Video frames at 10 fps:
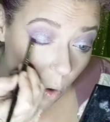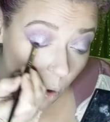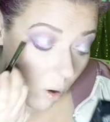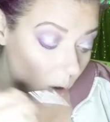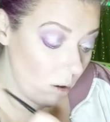
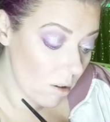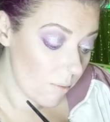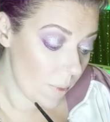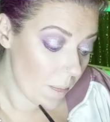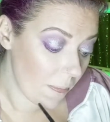Or,
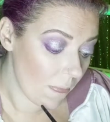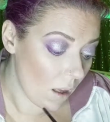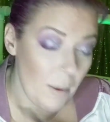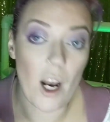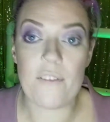
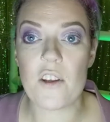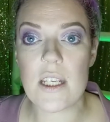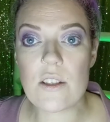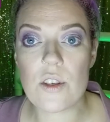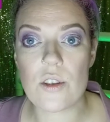I mean, I
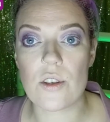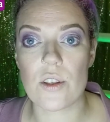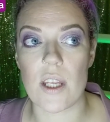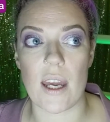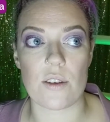fit
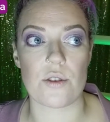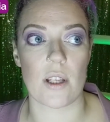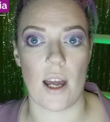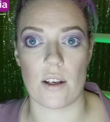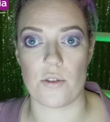into the
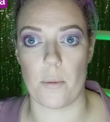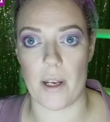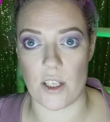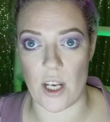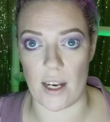extra large from
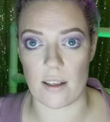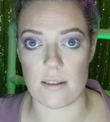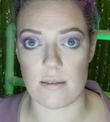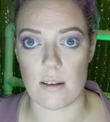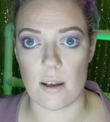
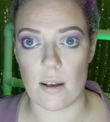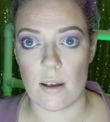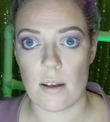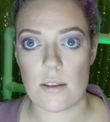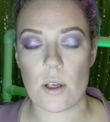Energetiks.
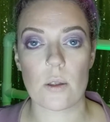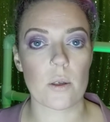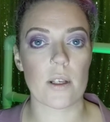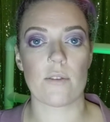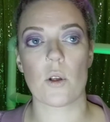So
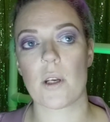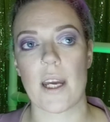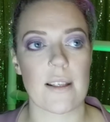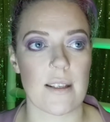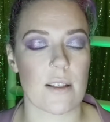if
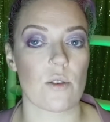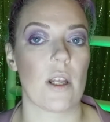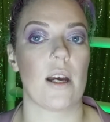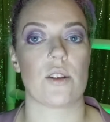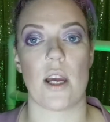Claudia has an extra
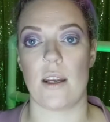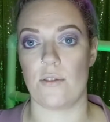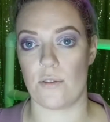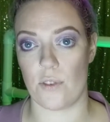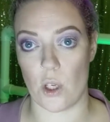large, and
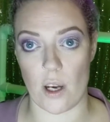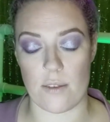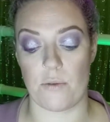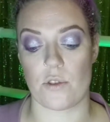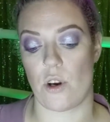if you
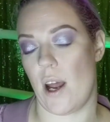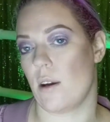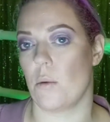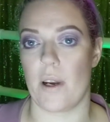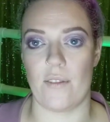guys have tried
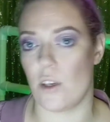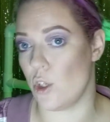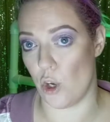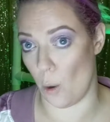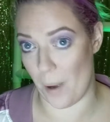it or whatever
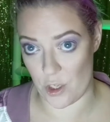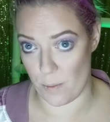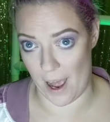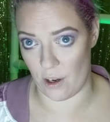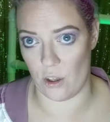and you know
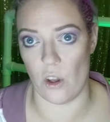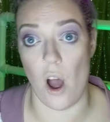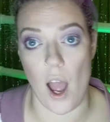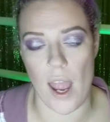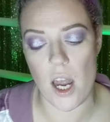much about her
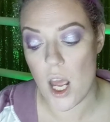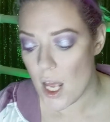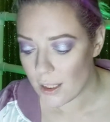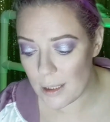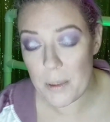line,
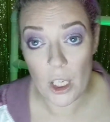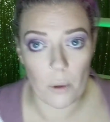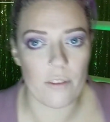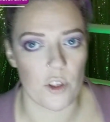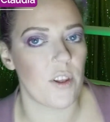let me
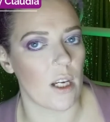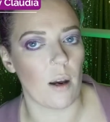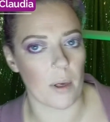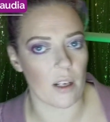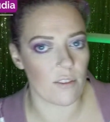know if you
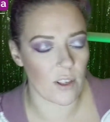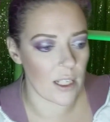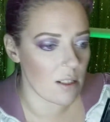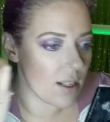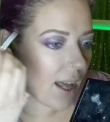think I'm going to
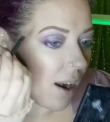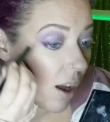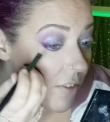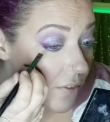fit into that.